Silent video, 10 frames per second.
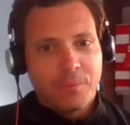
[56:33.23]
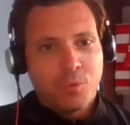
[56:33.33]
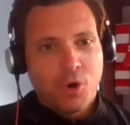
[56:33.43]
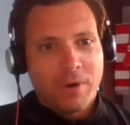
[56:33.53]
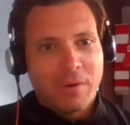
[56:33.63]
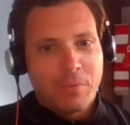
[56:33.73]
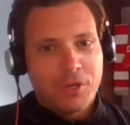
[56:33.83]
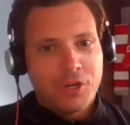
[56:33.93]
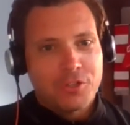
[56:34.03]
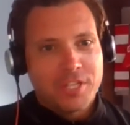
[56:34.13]
What about when
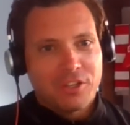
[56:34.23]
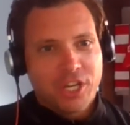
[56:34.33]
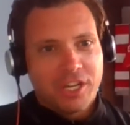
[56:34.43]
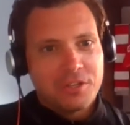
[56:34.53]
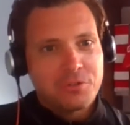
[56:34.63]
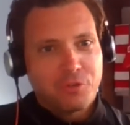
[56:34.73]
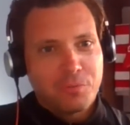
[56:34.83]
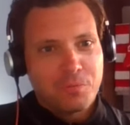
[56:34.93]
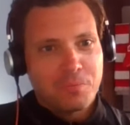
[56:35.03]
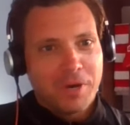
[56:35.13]
we got Dale Jennings
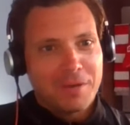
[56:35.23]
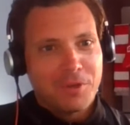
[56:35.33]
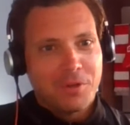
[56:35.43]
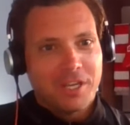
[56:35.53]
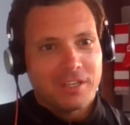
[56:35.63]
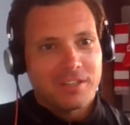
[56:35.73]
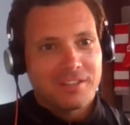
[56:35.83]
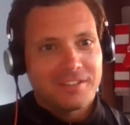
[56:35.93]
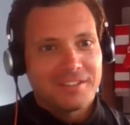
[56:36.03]
from Bayern Munich?